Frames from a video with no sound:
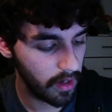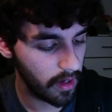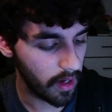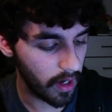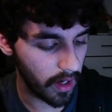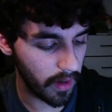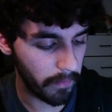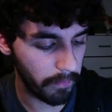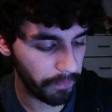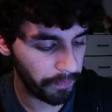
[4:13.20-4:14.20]

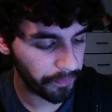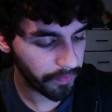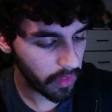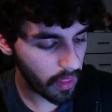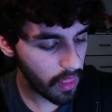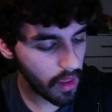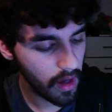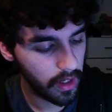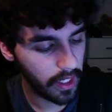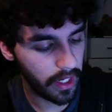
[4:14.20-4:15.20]

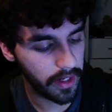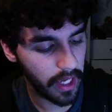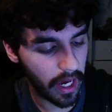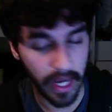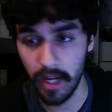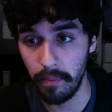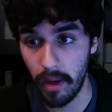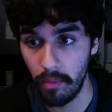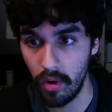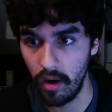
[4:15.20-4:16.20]
And yeah, I gotta buy
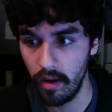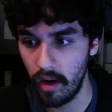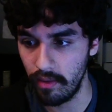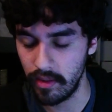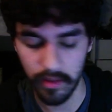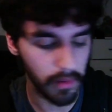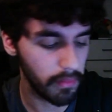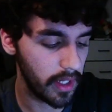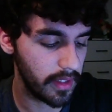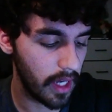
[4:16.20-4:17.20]
more, obviously,
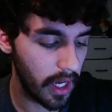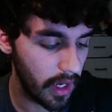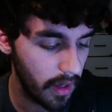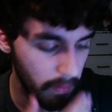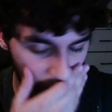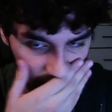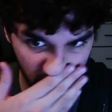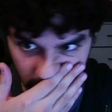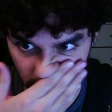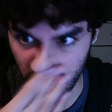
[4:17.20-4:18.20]
but I think
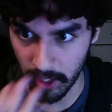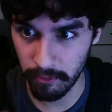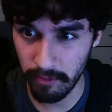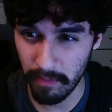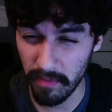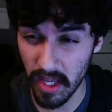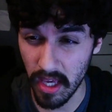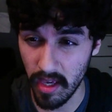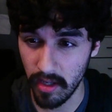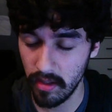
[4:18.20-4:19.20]
I'm on like
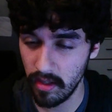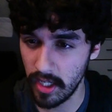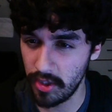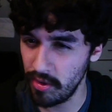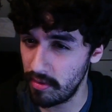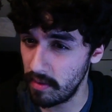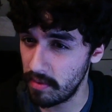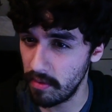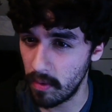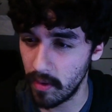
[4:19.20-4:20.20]
issue
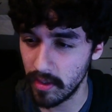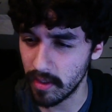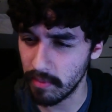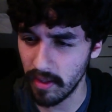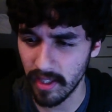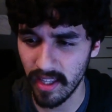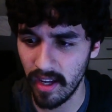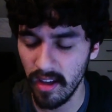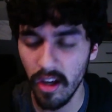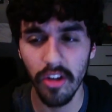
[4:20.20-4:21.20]
54 or something like
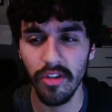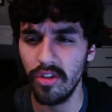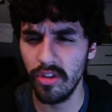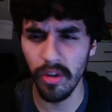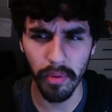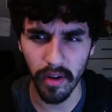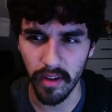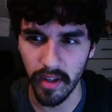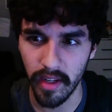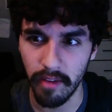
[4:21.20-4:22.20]
that. Super
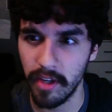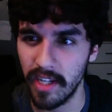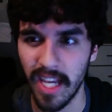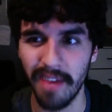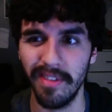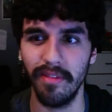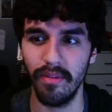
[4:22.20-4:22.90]
good. If you guys haven't